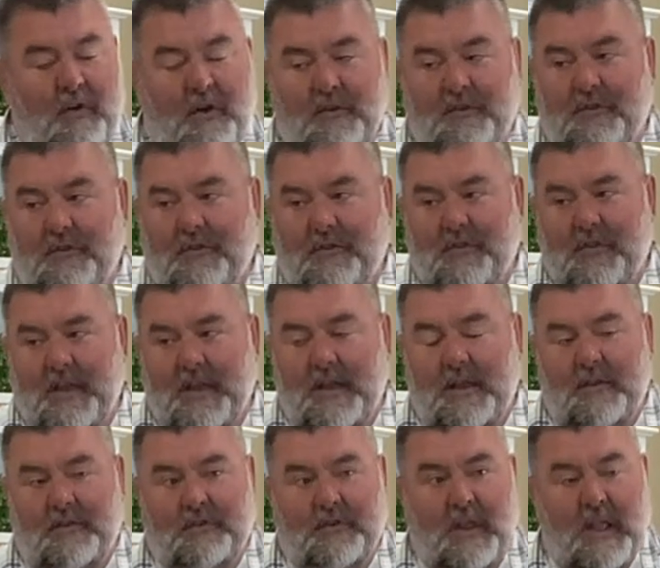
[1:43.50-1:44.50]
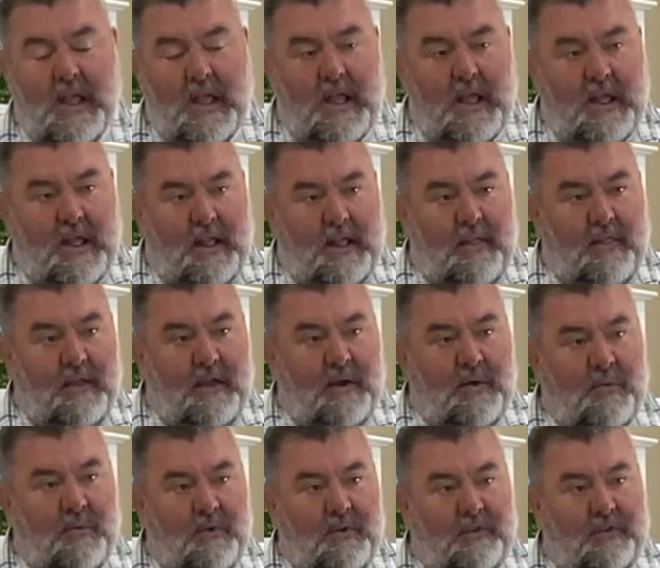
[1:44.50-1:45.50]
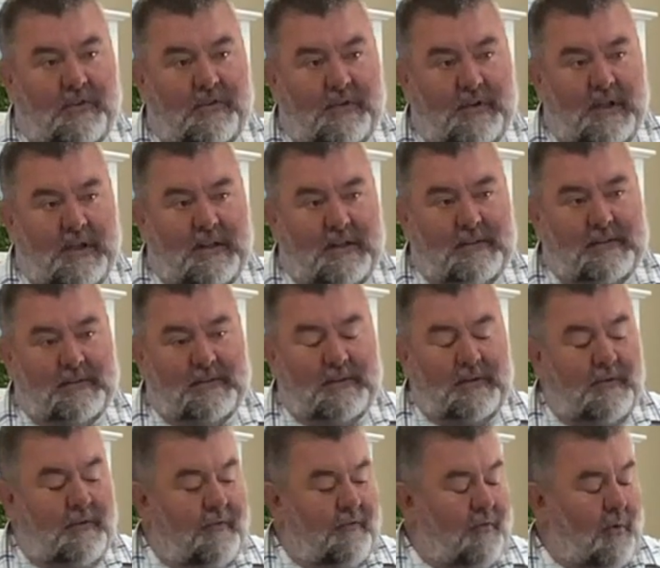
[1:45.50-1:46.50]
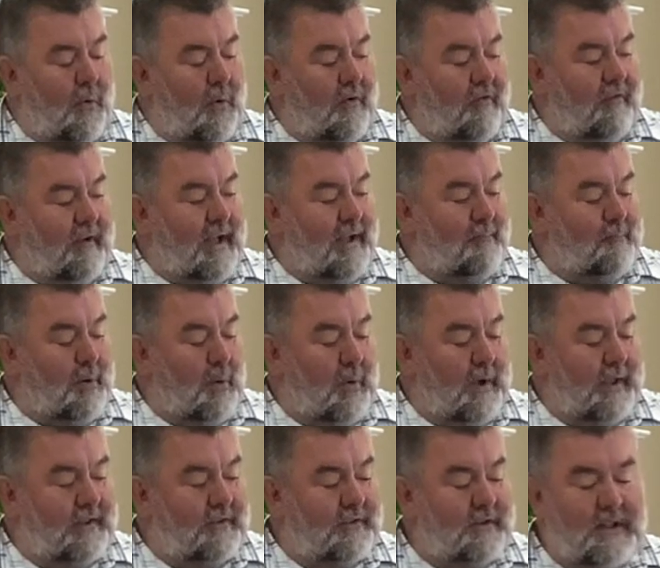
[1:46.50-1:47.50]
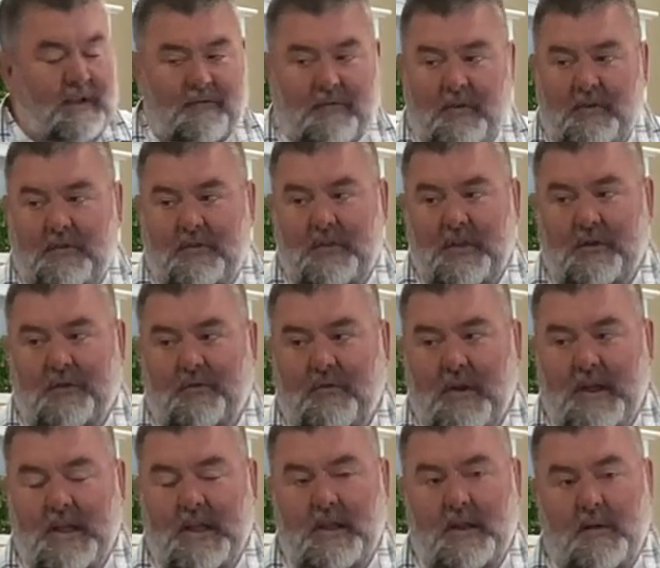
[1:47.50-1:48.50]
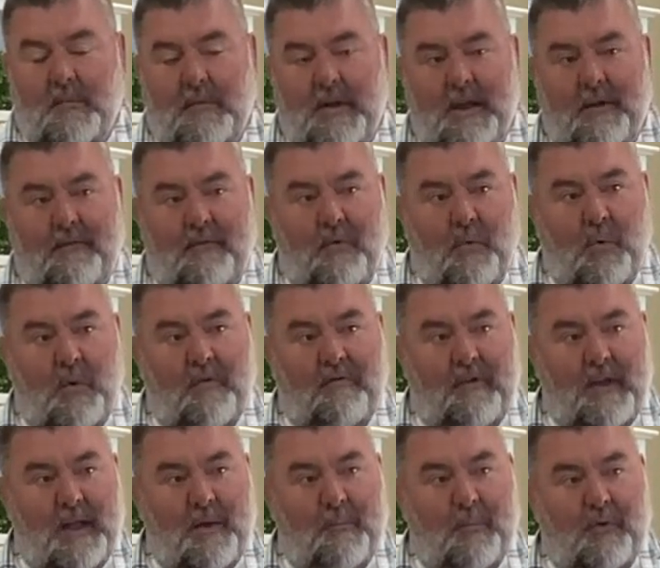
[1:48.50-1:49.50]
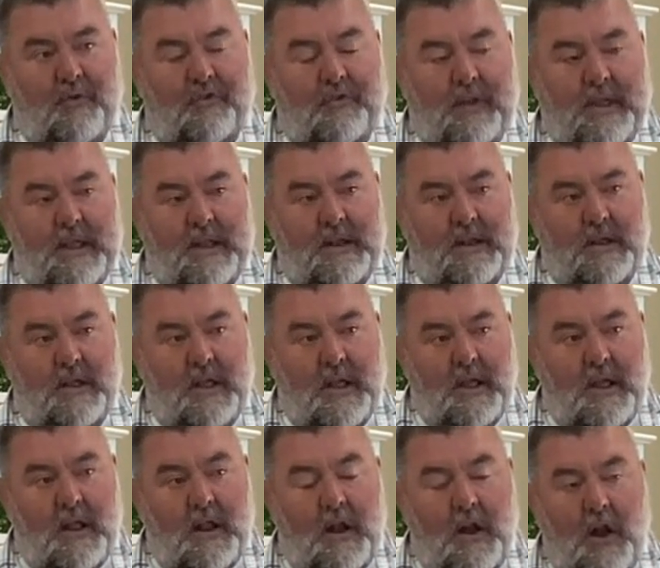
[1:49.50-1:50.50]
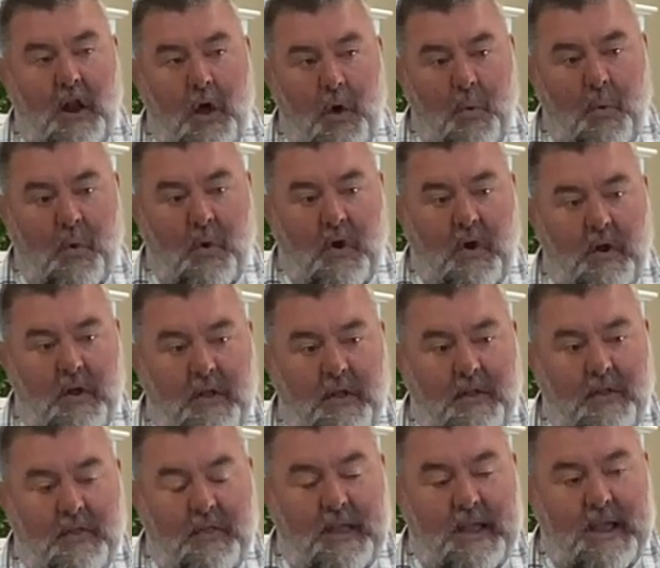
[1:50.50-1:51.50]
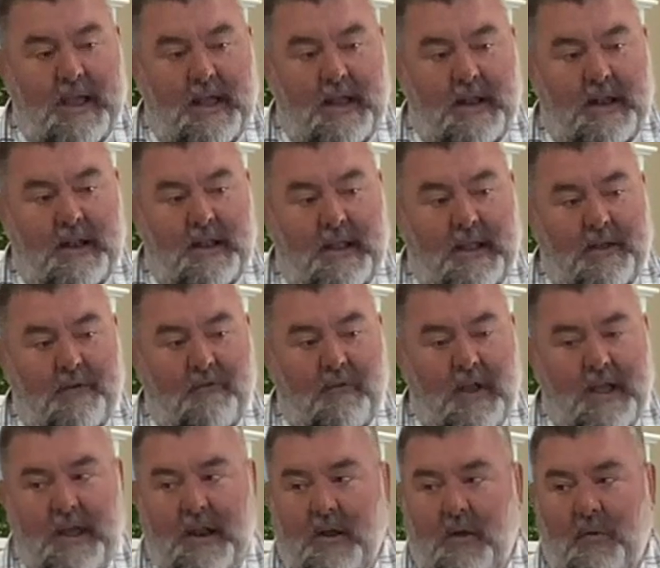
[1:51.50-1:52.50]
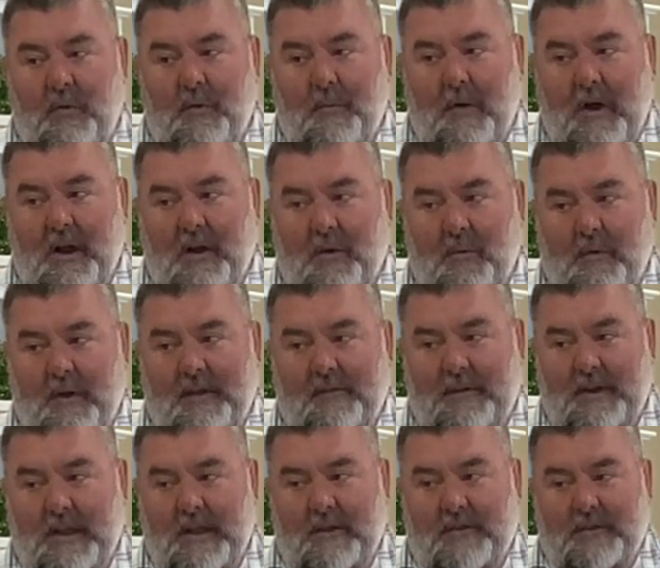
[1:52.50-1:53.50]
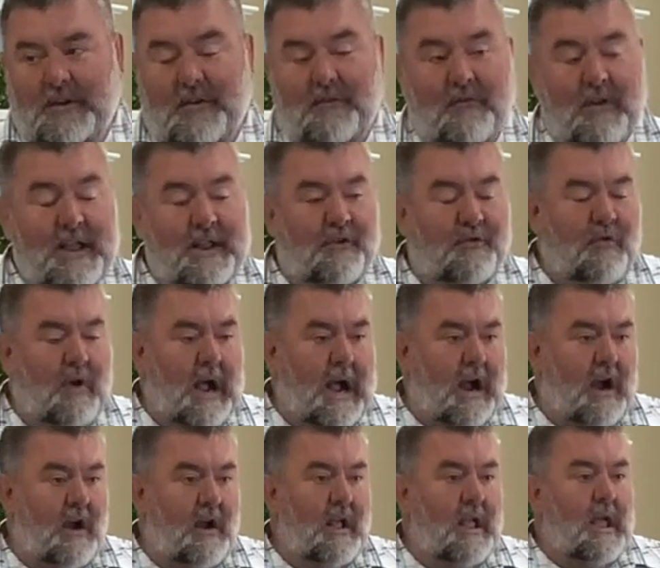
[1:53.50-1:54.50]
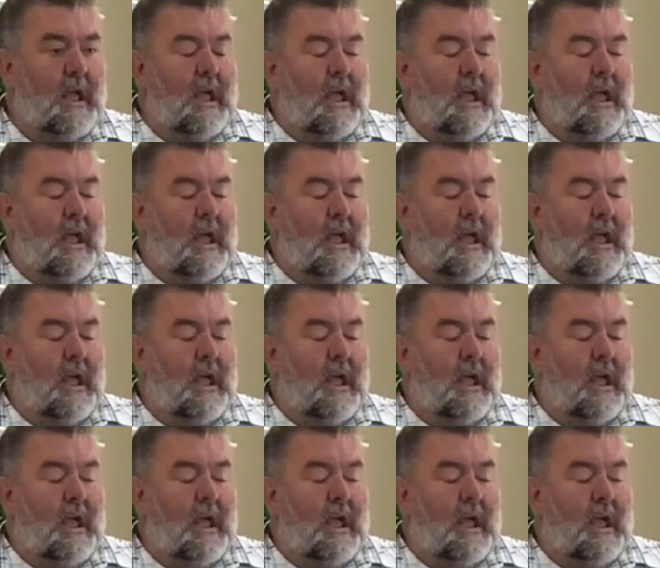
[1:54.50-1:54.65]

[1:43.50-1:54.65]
versus this, there was uh, four or five points difference. This read about four to five percent lower than it read on the microwave test. It read drier.